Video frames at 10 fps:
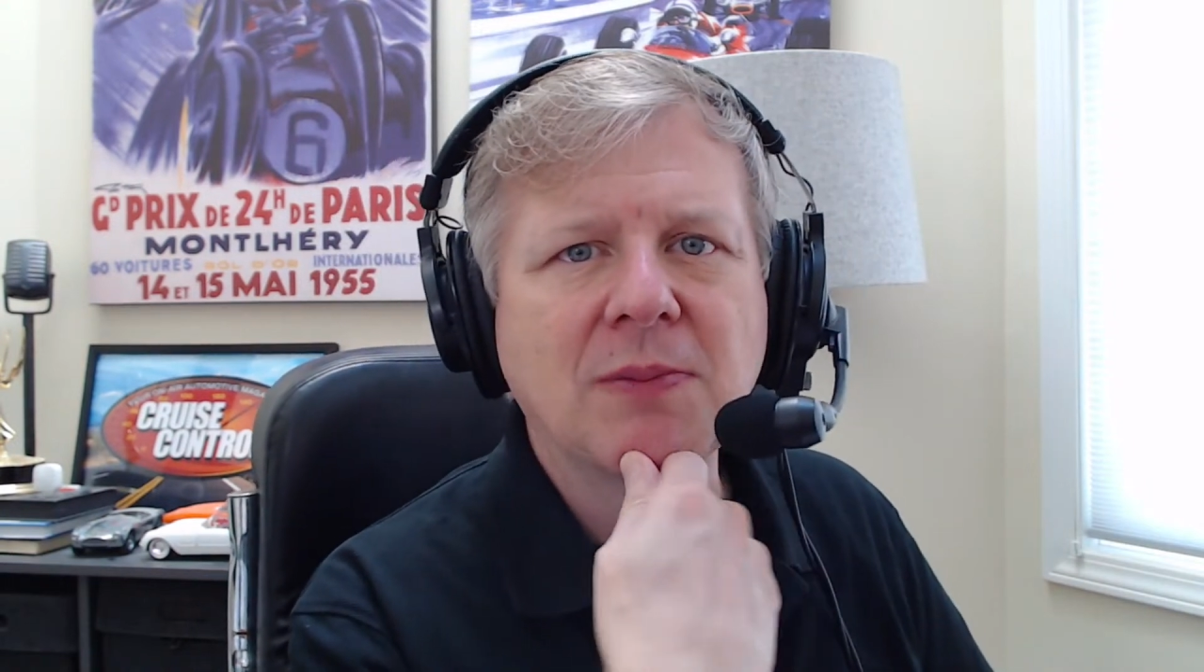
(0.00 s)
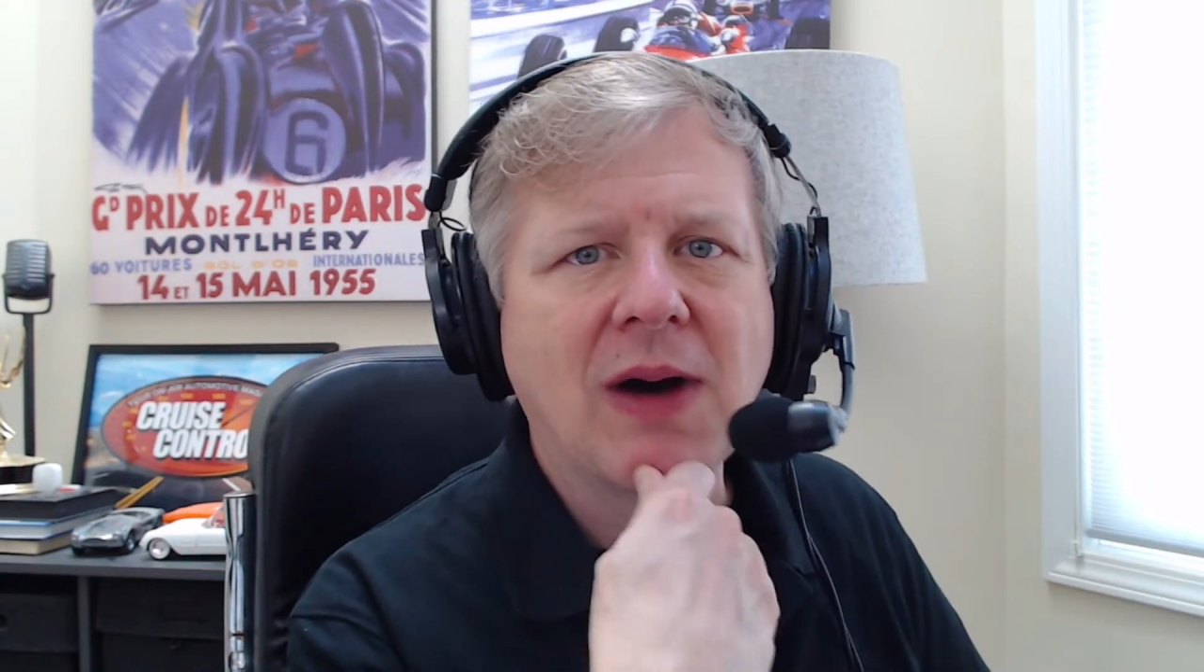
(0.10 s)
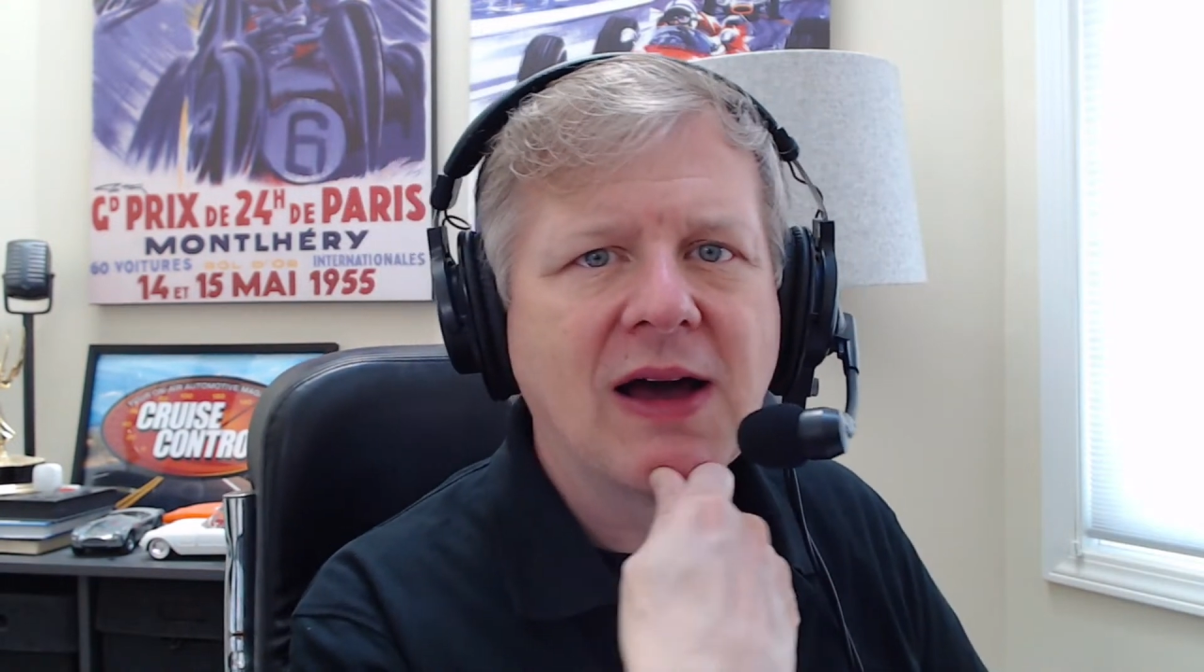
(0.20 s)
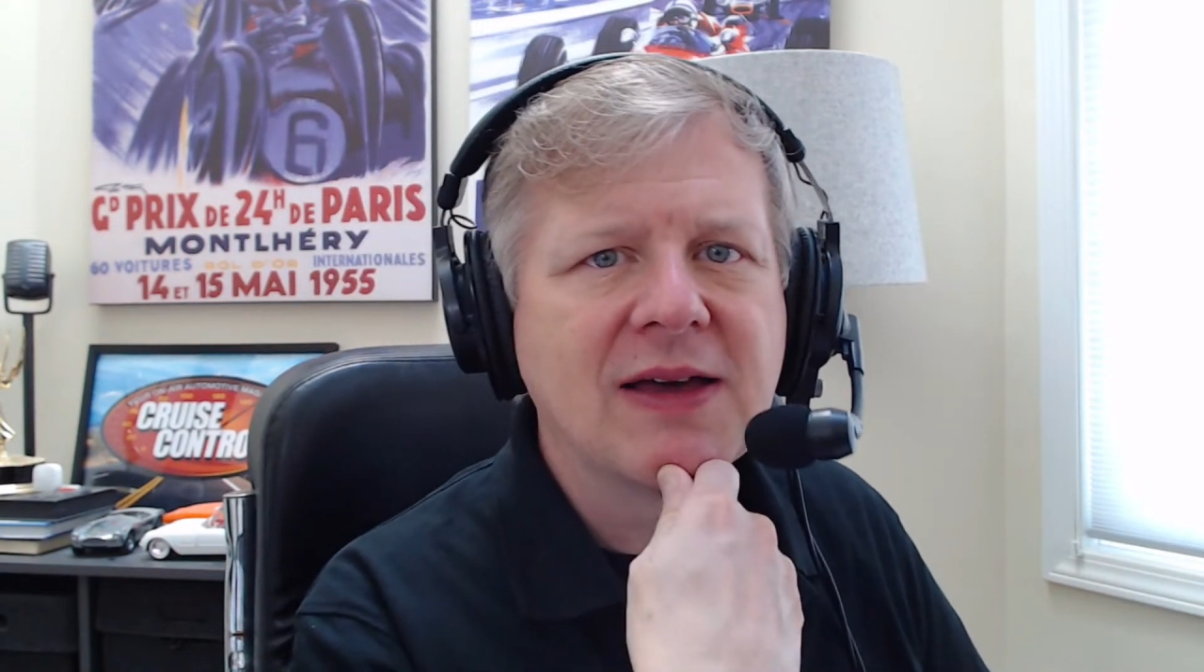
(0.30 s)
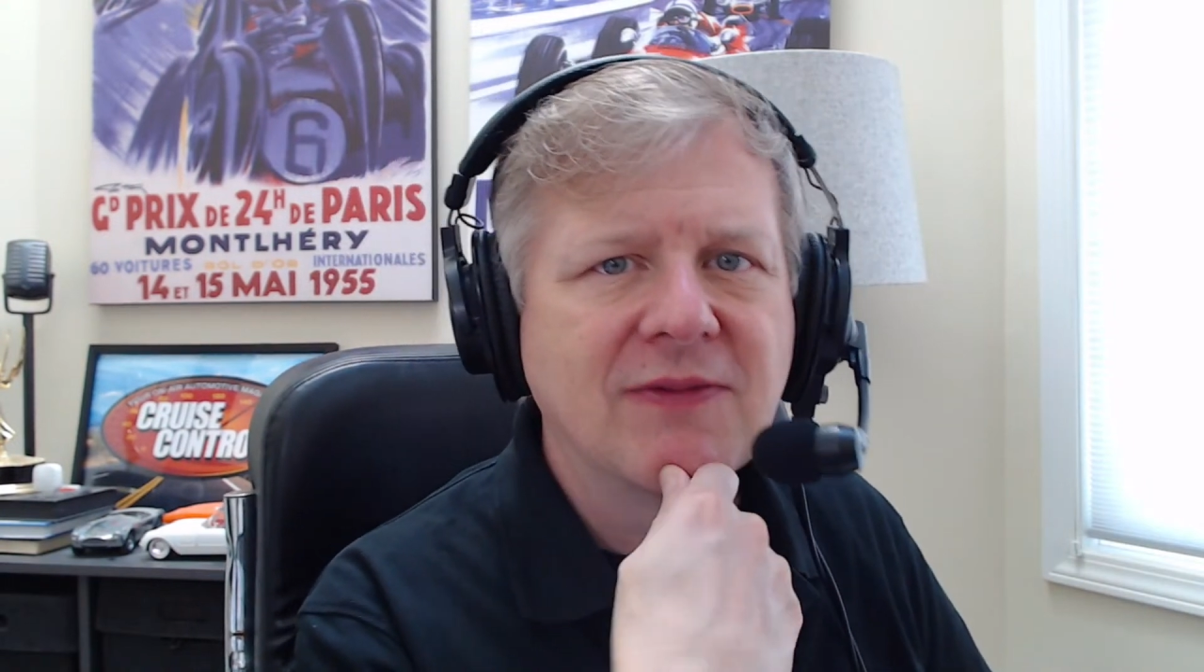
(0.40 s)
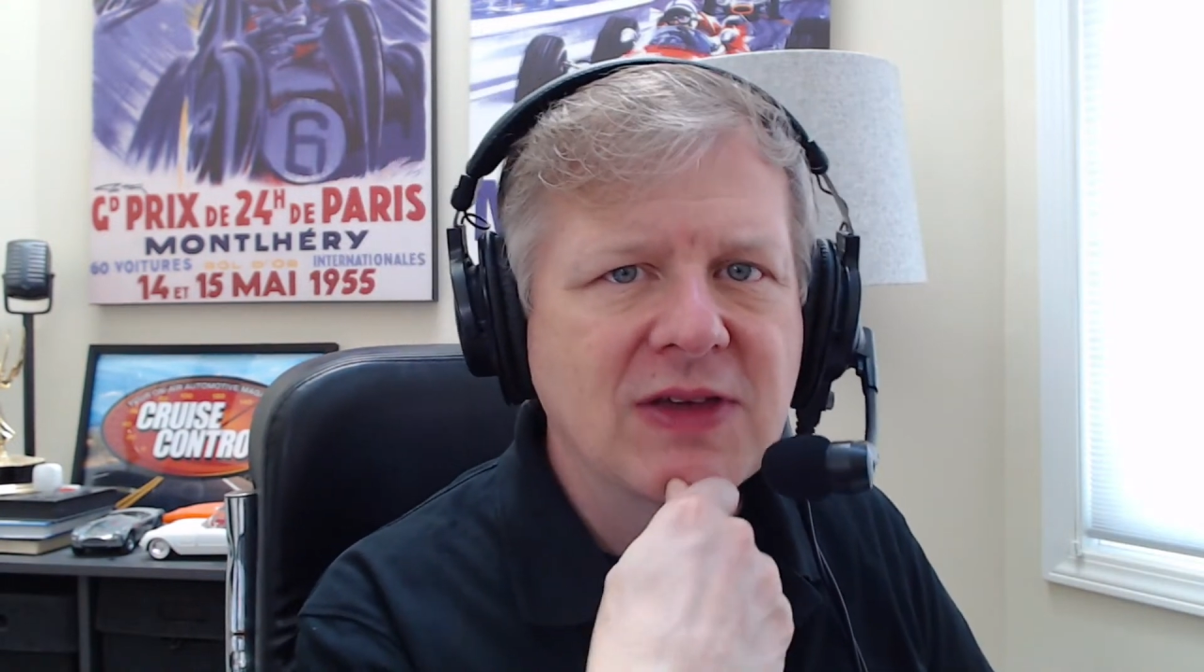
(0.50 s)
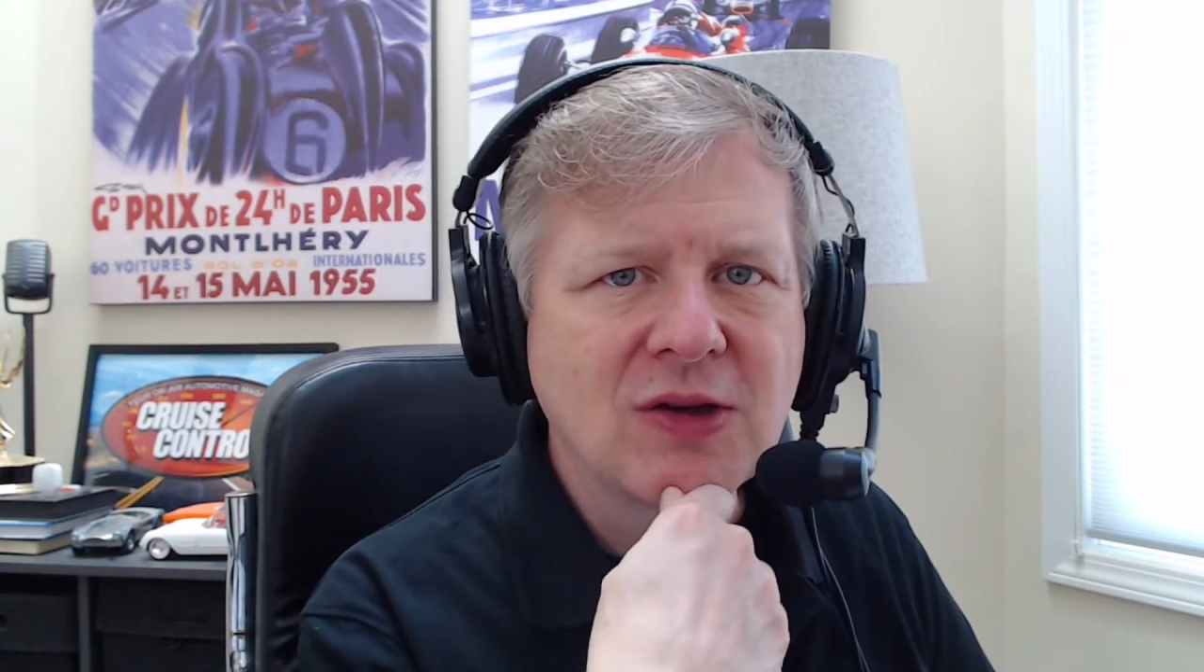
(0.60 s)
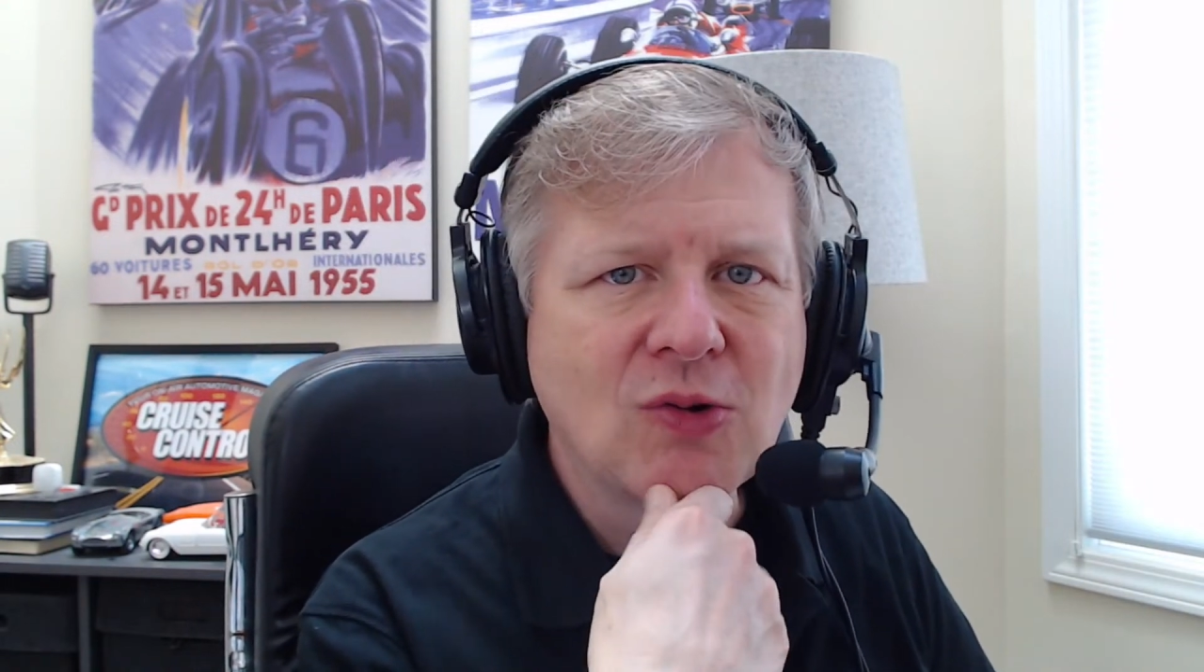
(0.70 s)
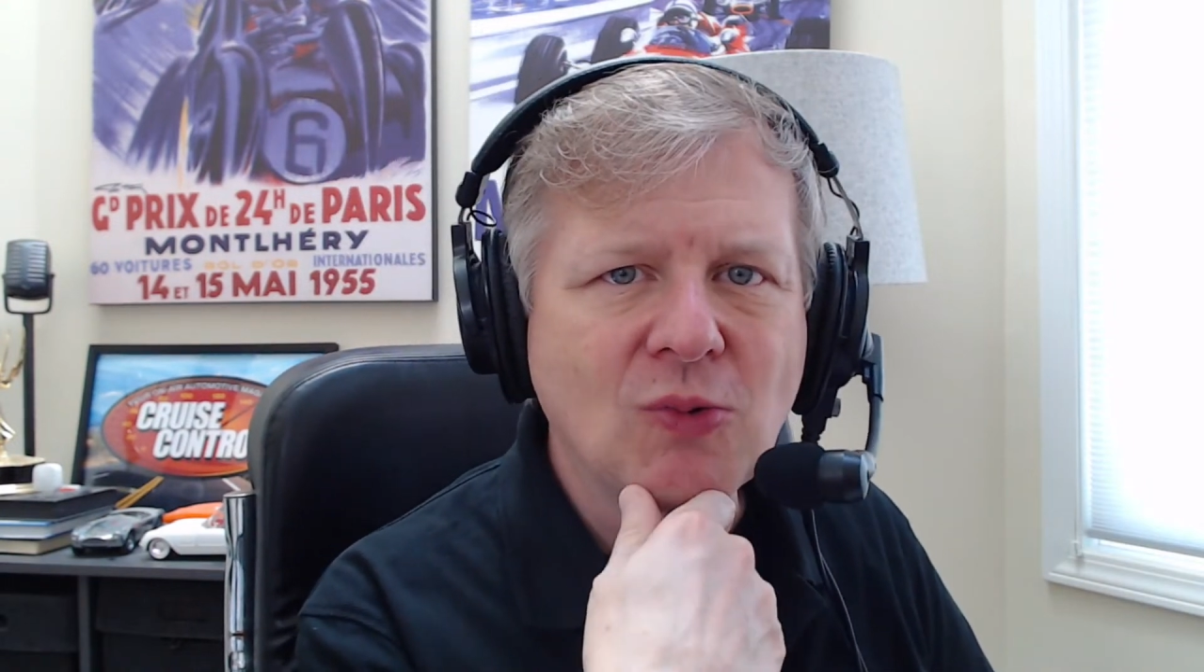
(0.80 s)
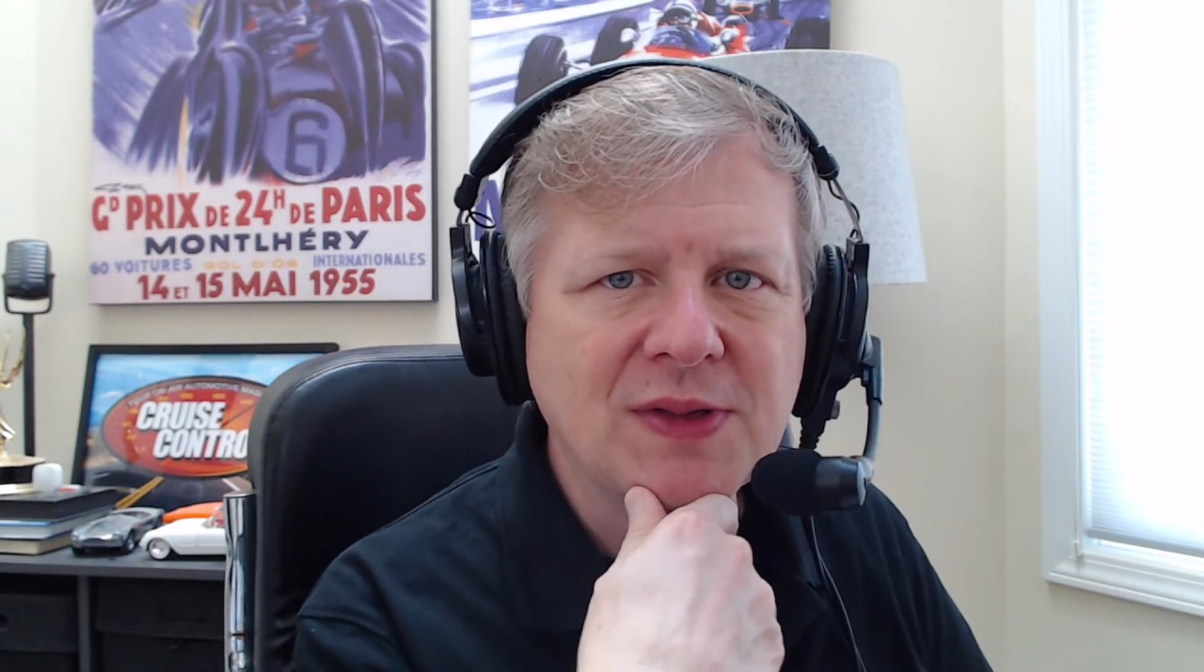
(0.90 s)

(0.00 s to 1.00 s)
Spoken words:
to buy a vehicle